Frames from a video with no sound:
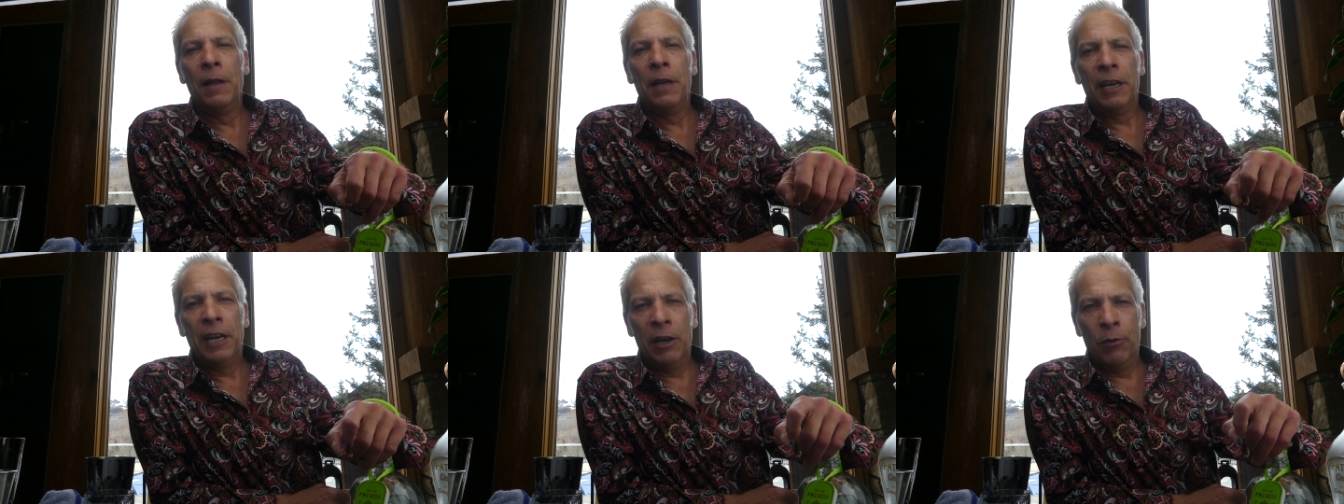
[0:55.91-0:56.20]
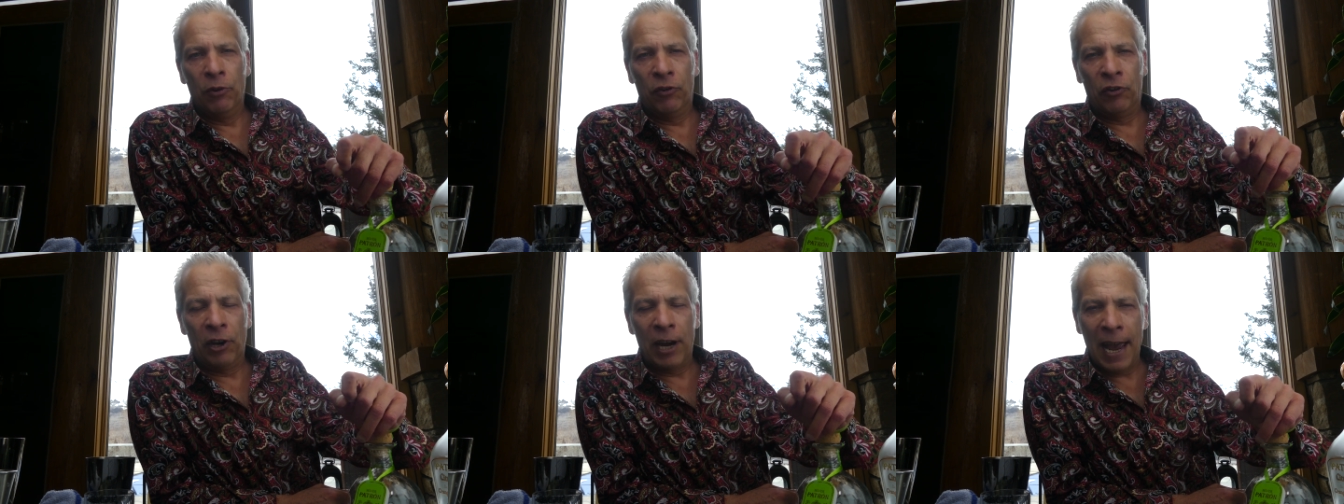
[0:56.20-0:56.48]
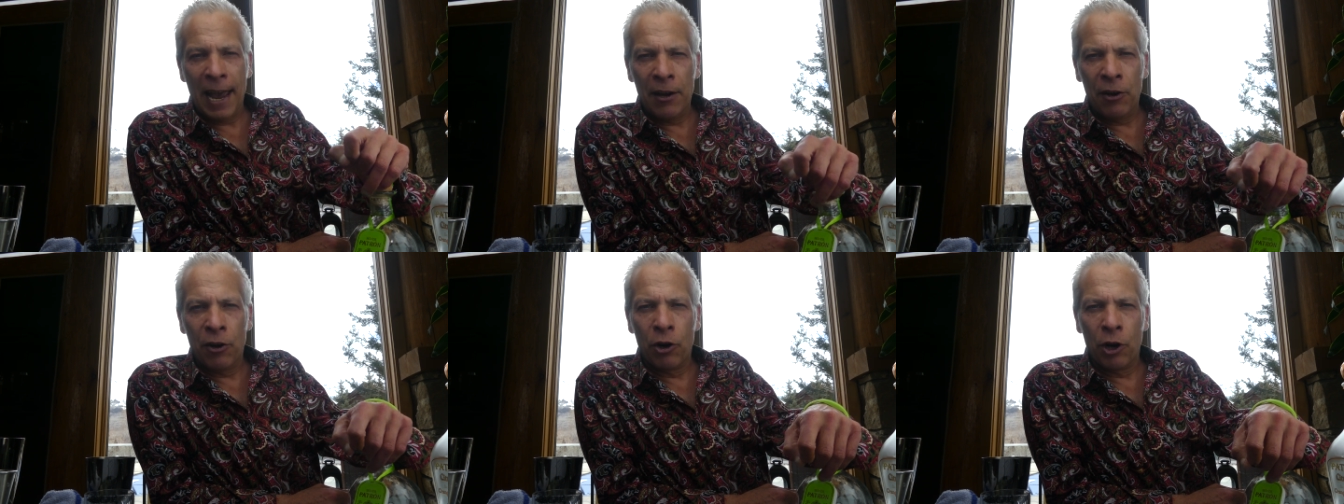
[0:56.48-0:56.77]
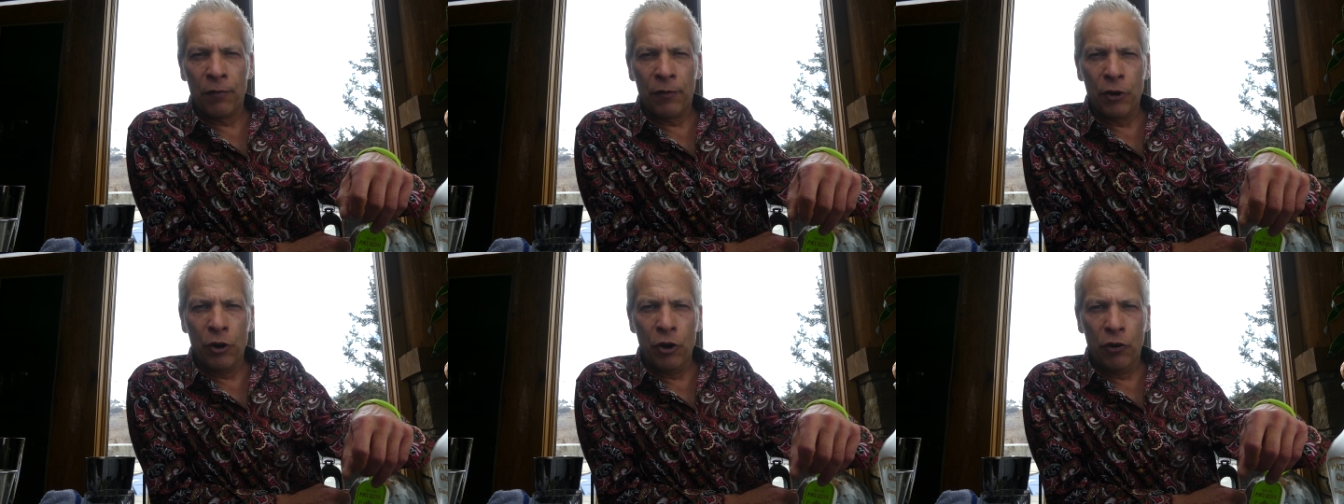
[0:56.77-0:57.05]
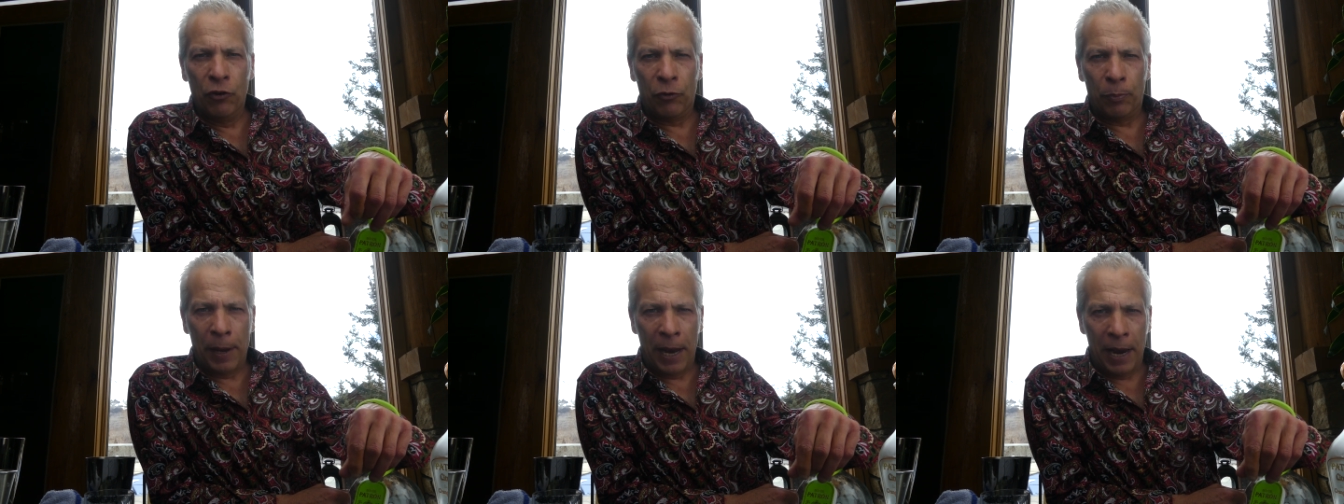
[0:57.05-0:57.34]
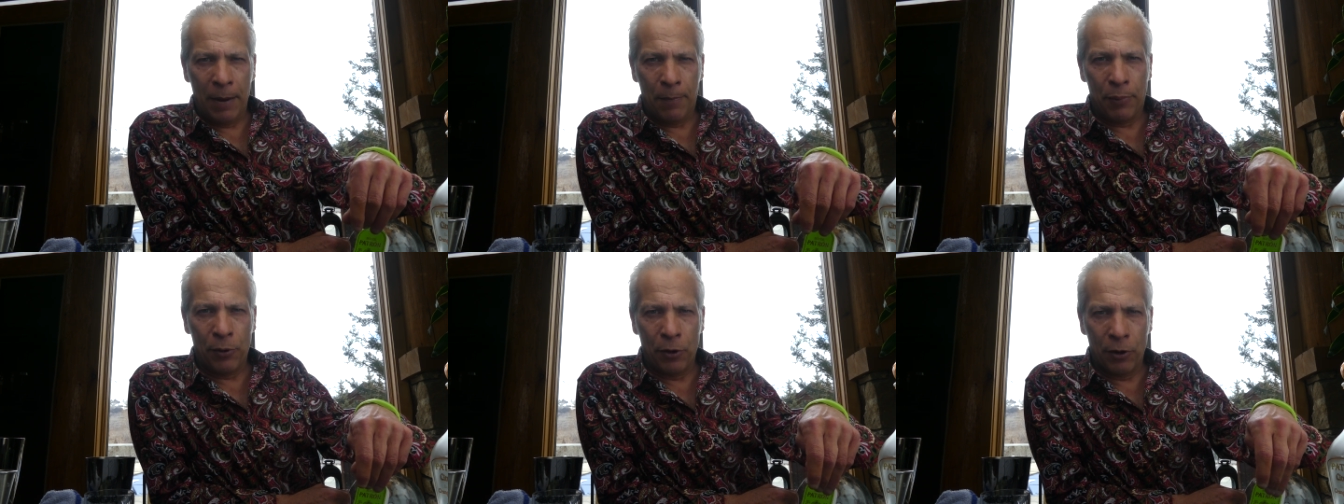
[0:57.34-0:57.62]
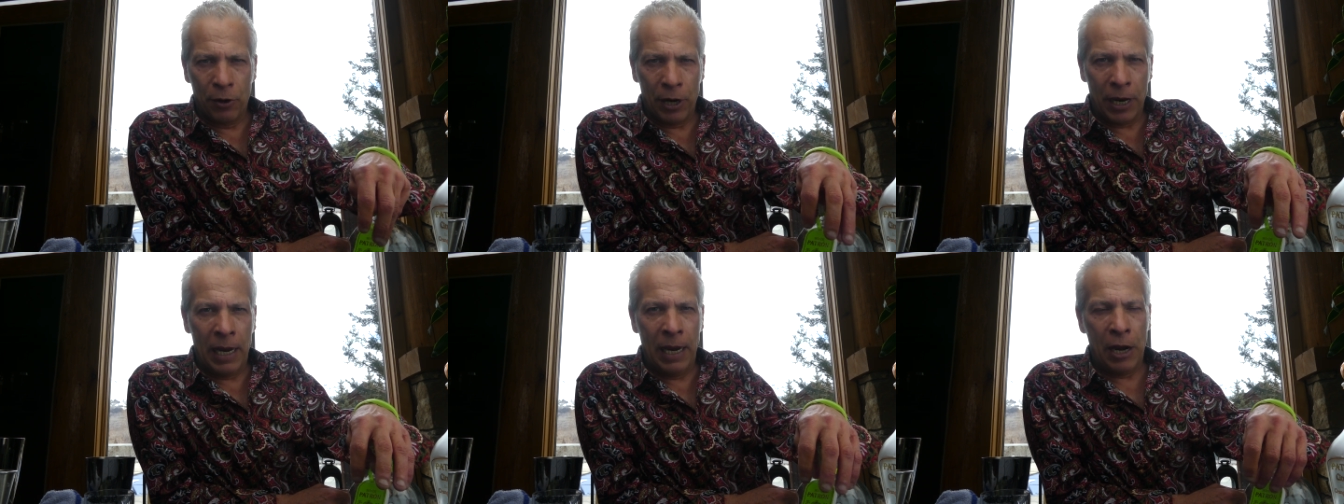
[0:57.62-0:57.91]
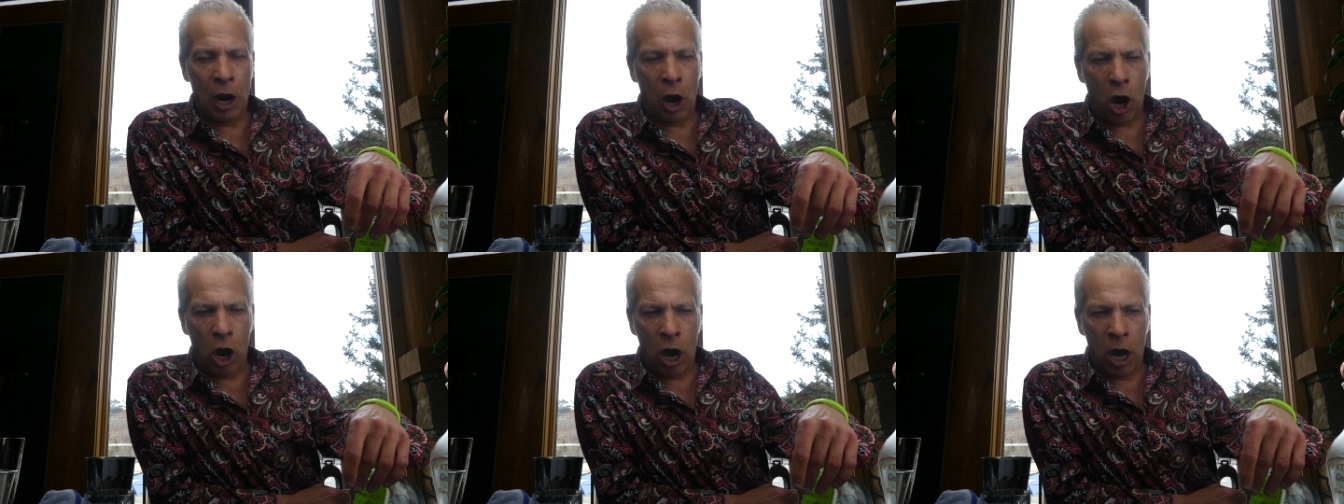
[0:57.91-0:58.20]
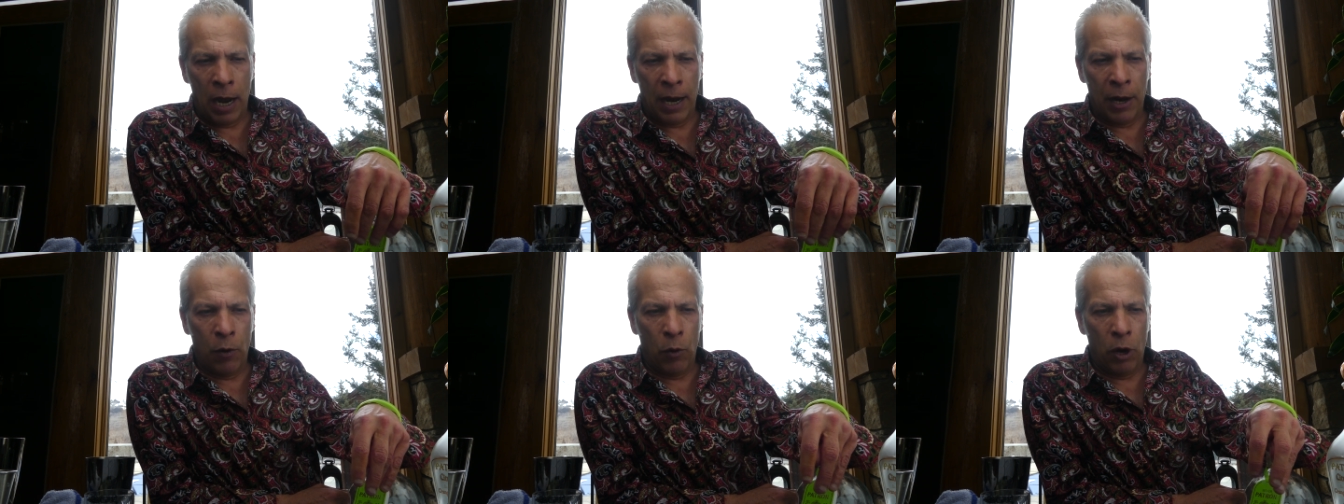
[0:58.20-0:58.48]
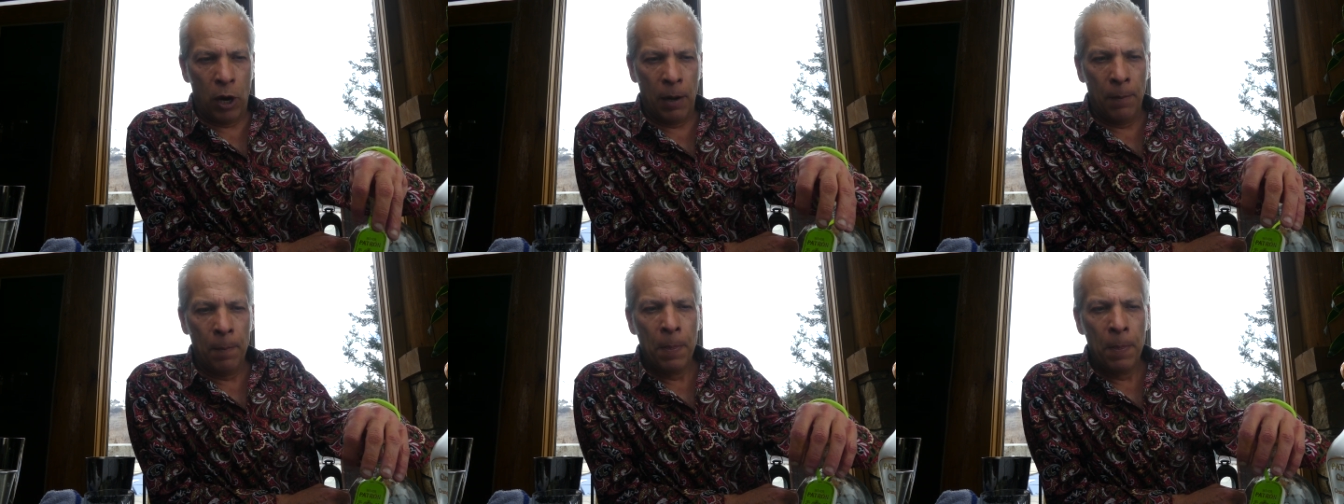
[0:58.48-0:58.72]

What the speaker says: He was an editor of a newspaper in Iowa.